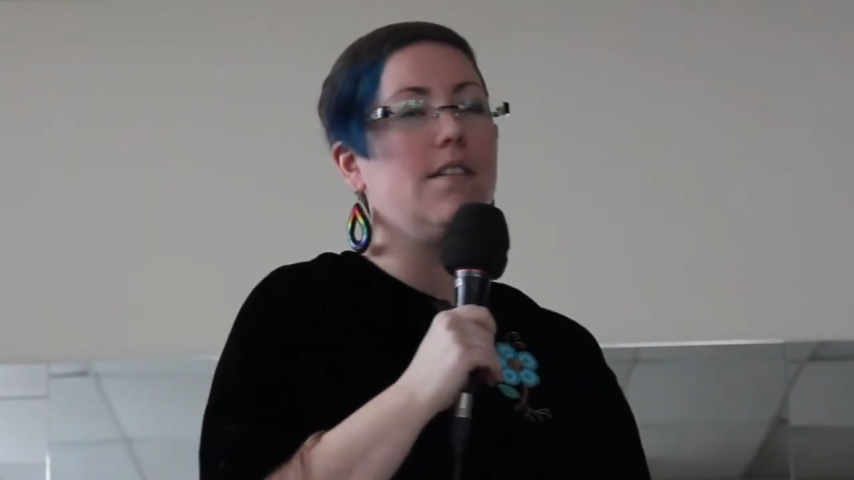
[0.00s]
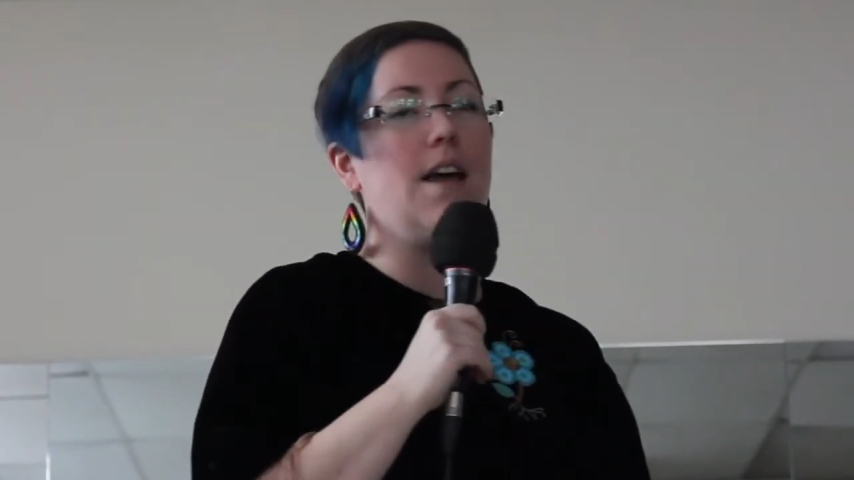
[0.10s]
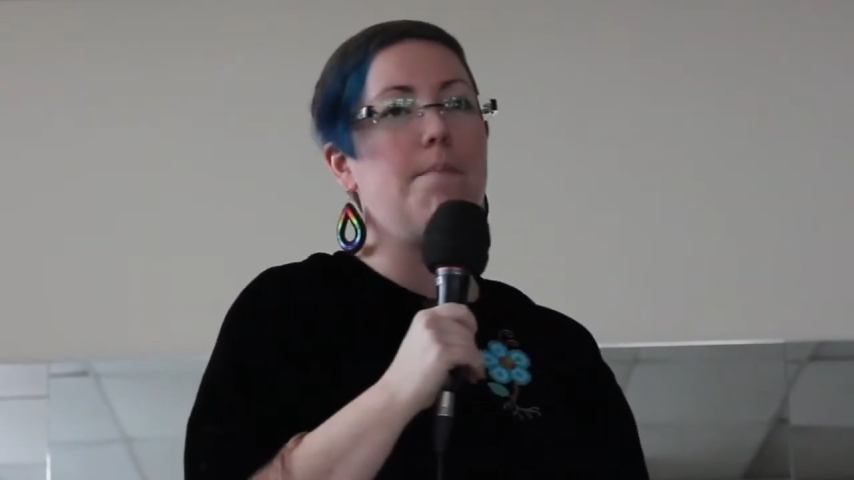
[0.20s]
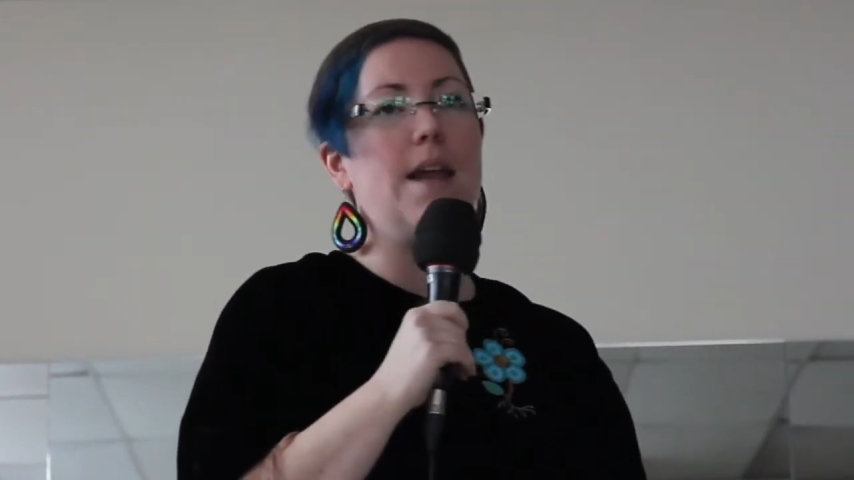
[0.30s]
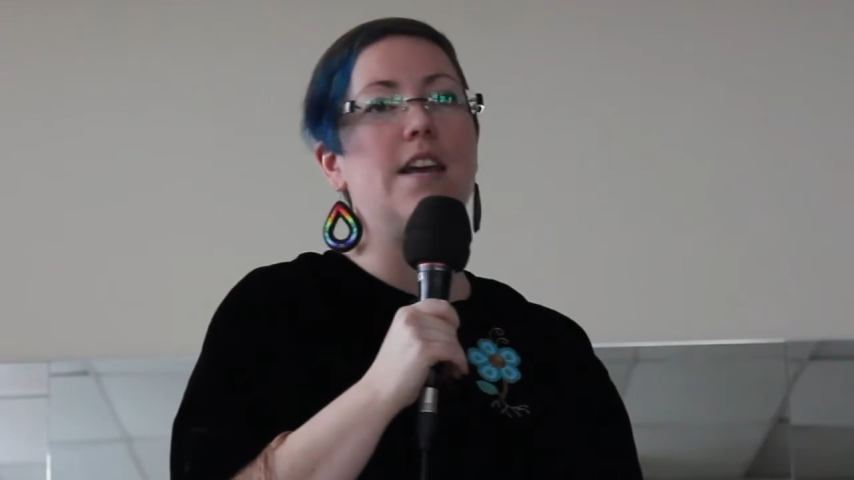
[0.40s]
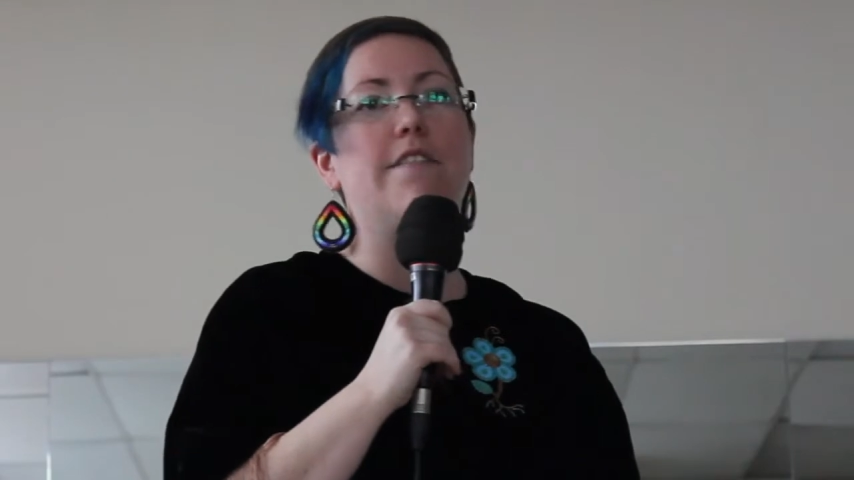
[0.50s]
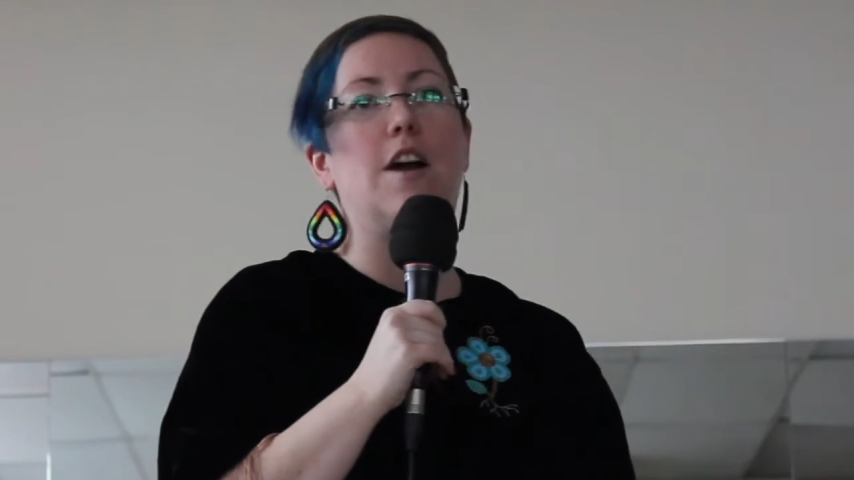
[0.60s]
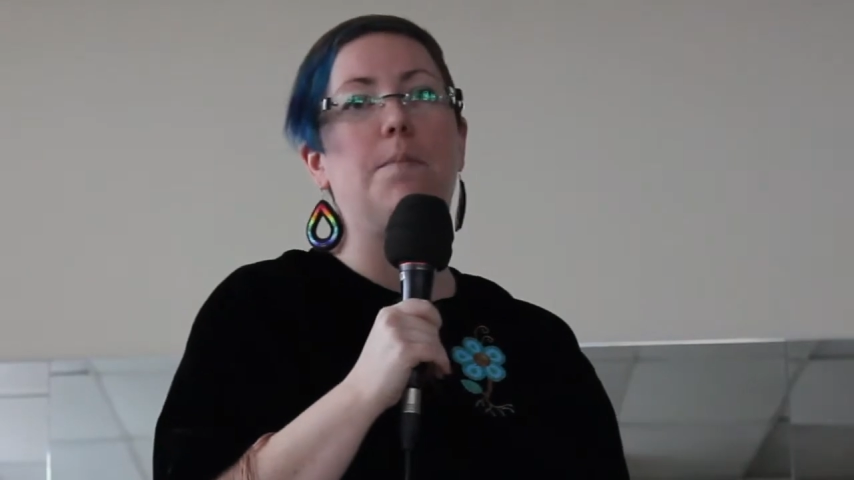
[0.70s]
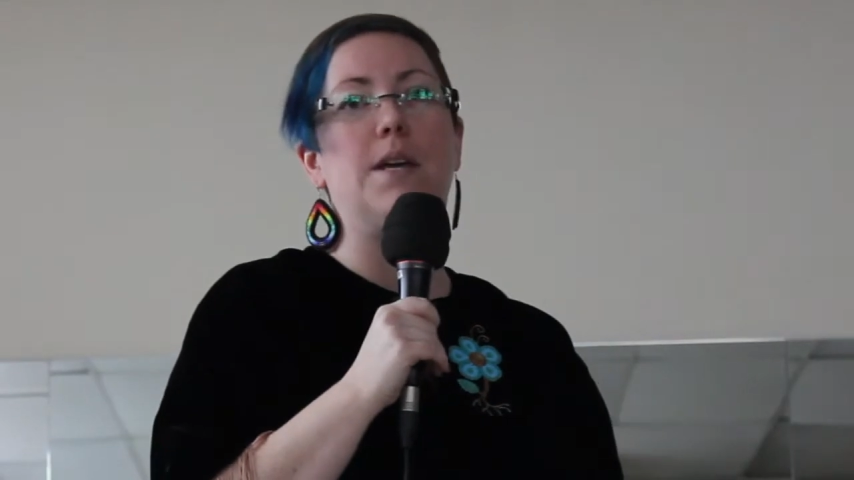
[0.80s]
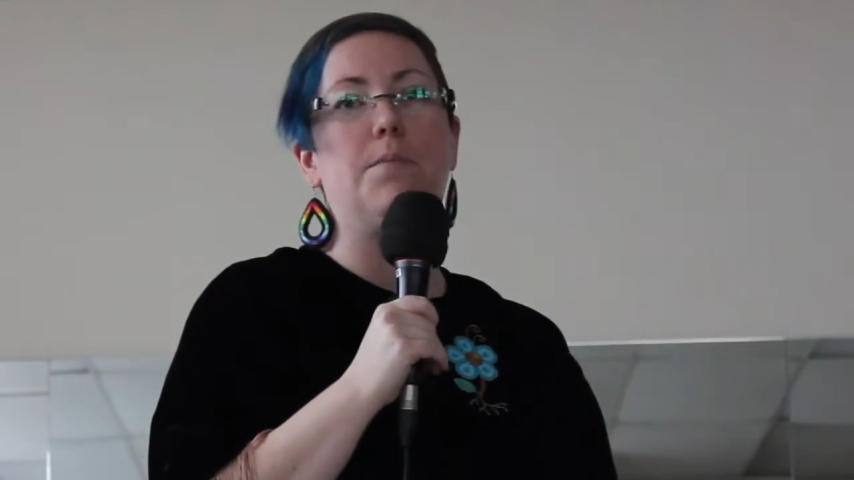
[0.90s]
that many of
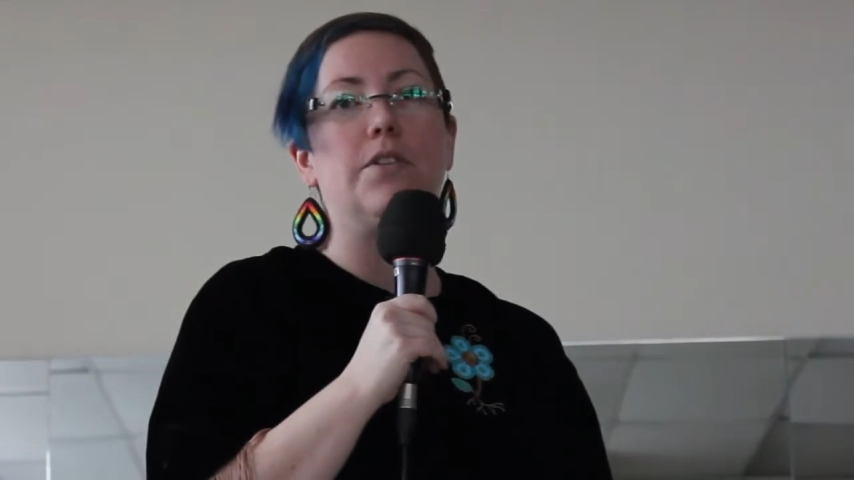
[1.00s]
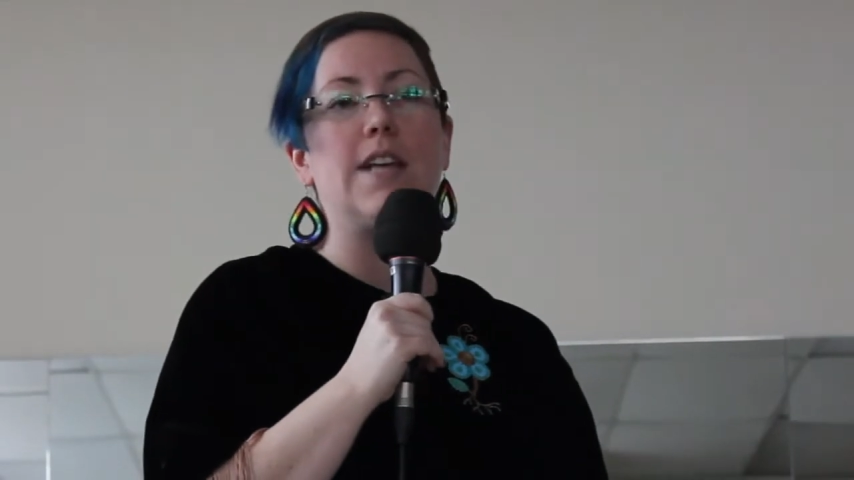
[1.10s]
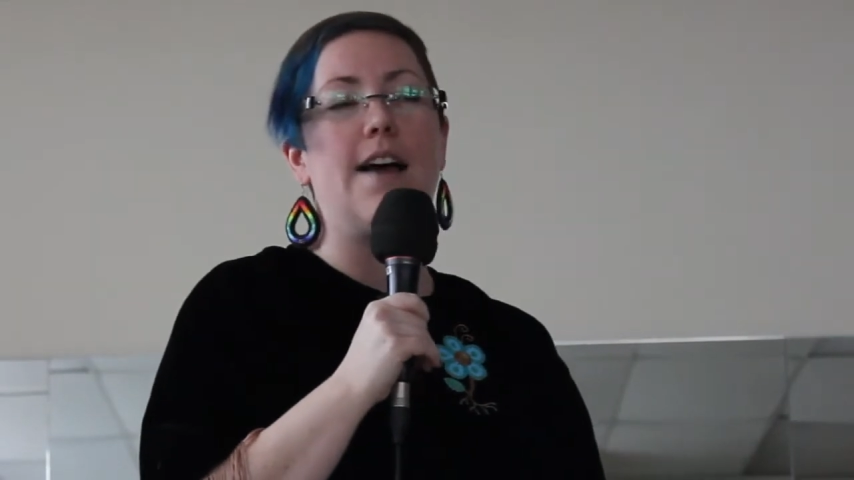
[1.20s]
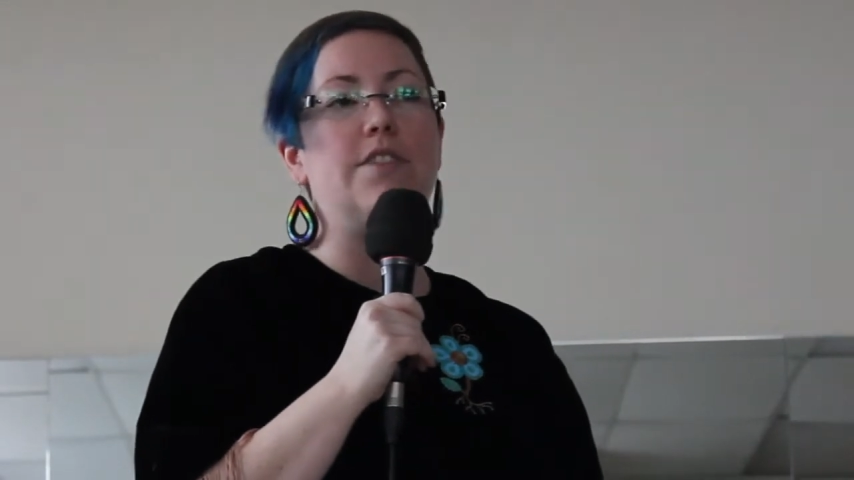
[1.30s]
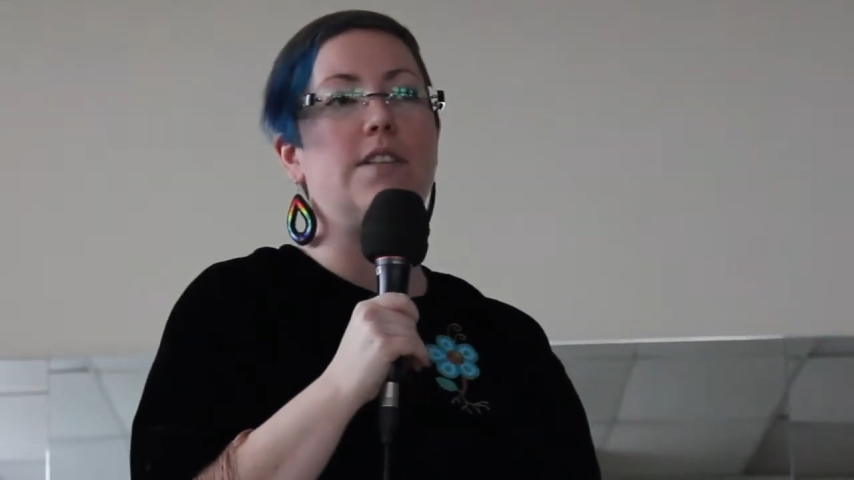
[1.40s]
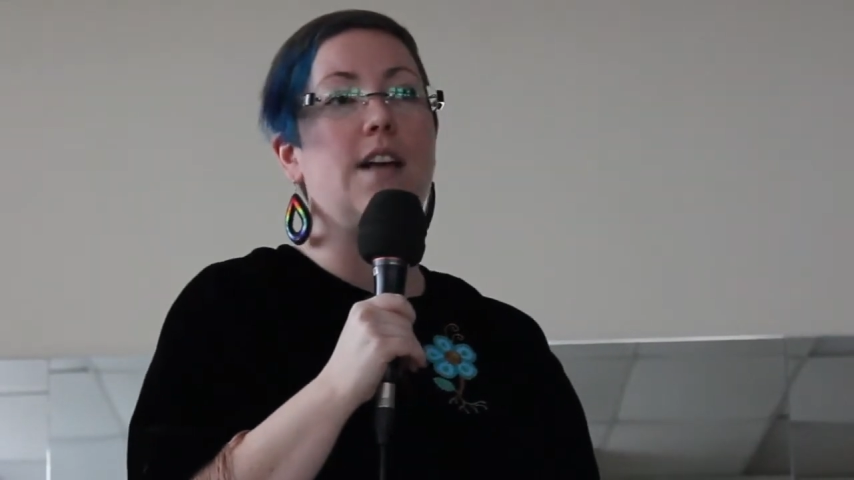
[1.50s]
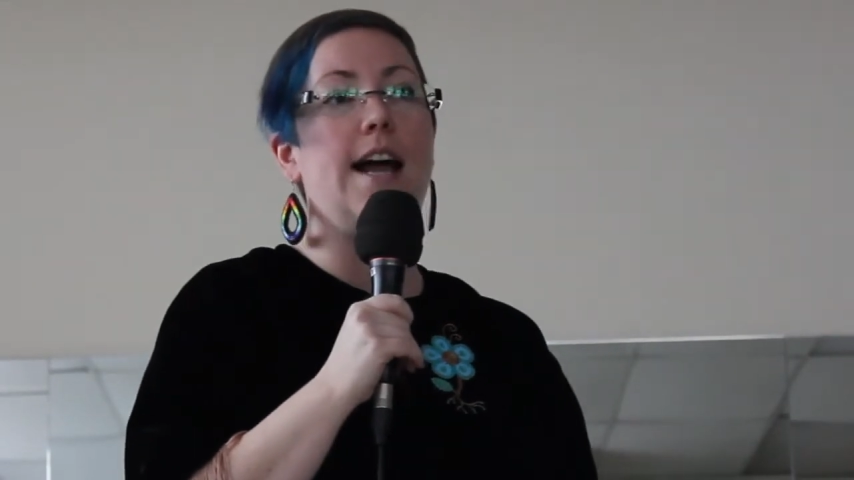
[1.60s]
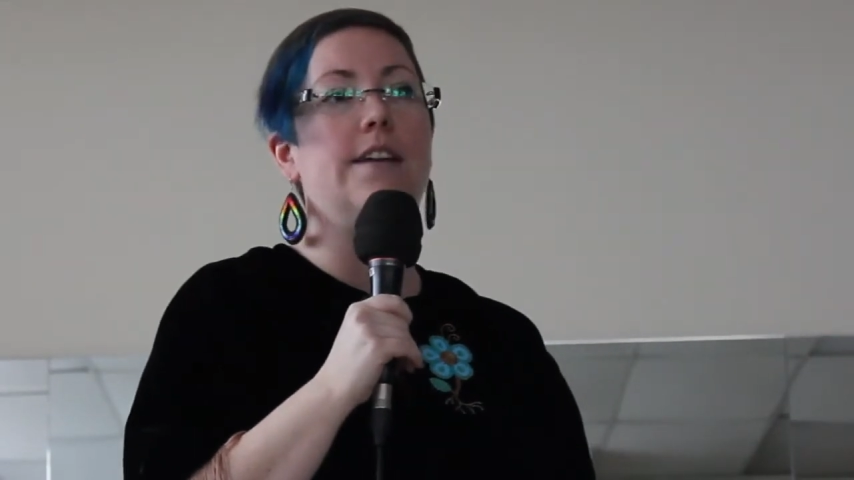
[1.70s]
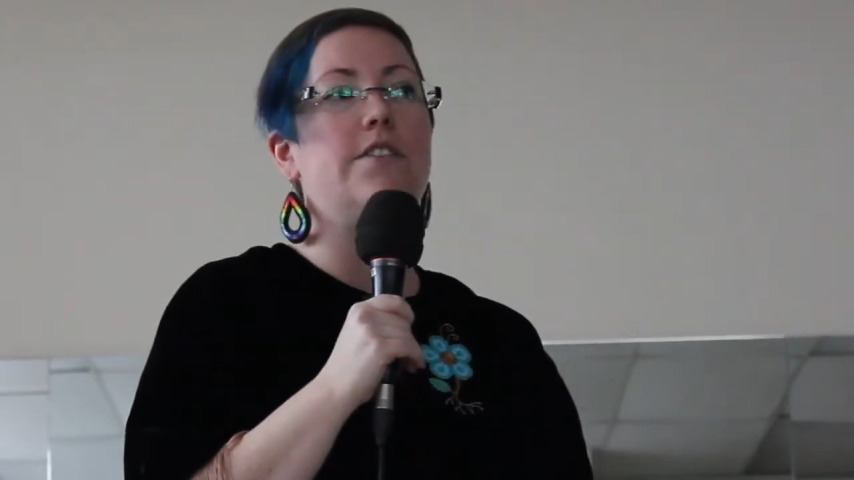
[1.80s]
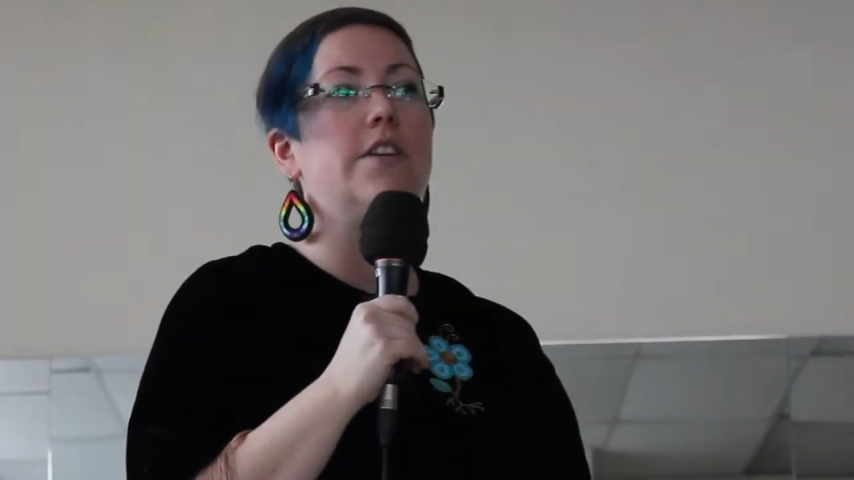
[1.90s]
our peoples have
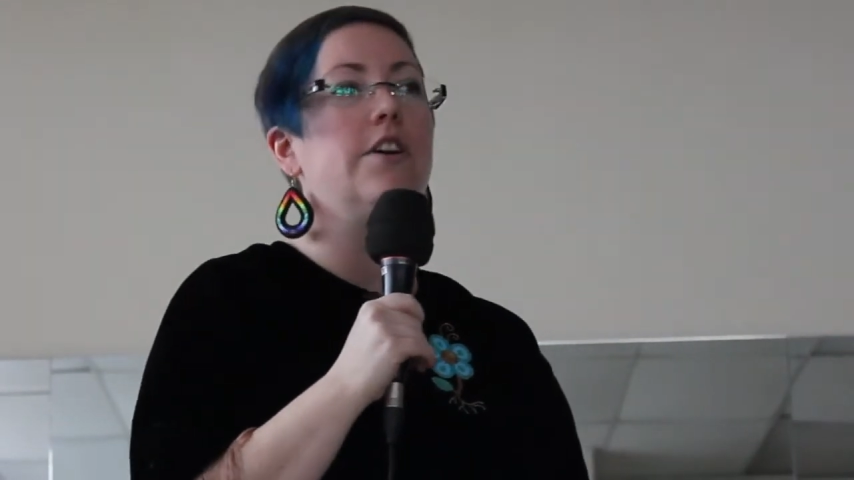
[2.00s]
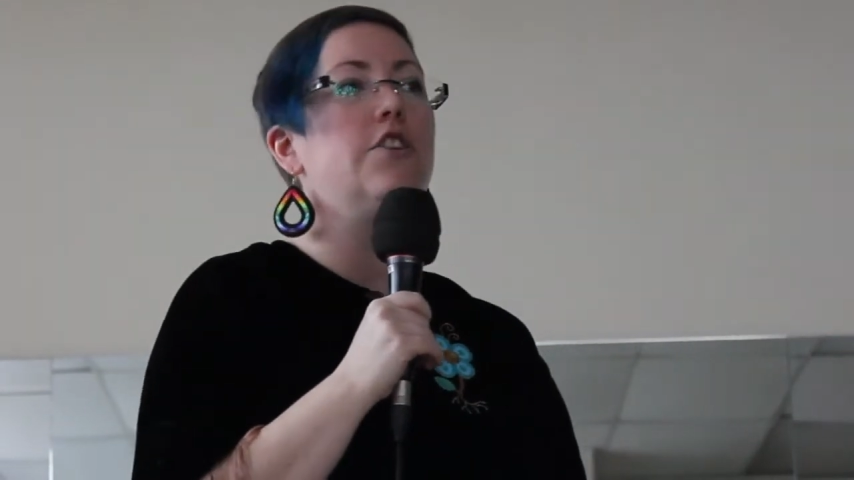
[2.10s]
decided